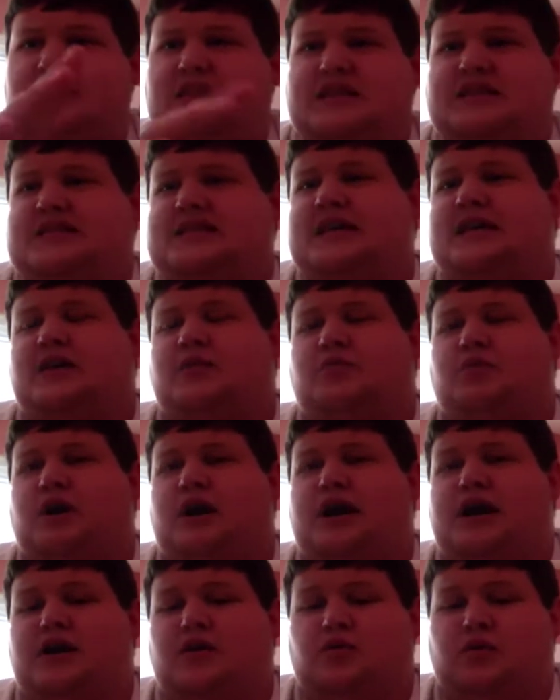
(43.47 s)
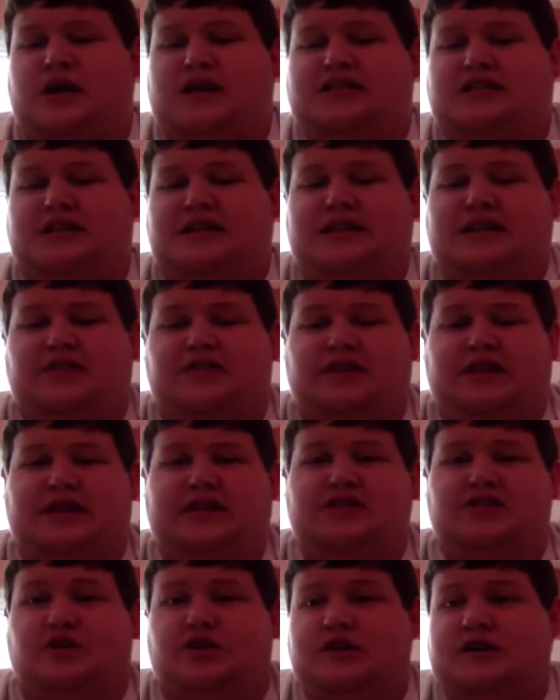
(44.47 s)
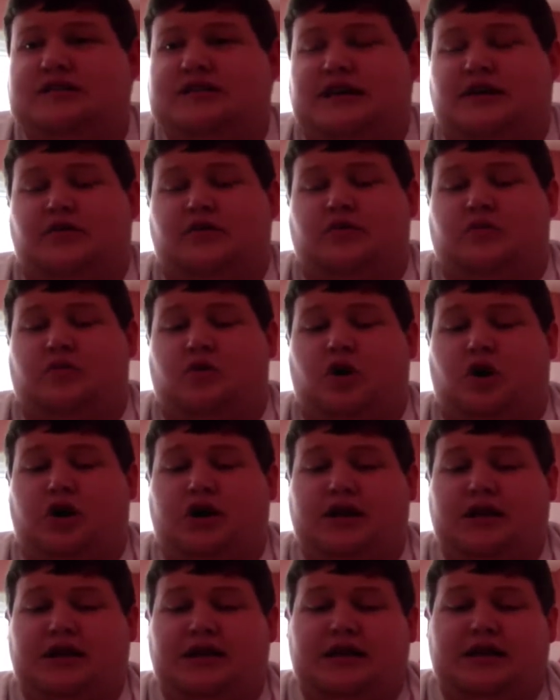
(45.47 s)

celebrated wrestling DVDs there is out on the market.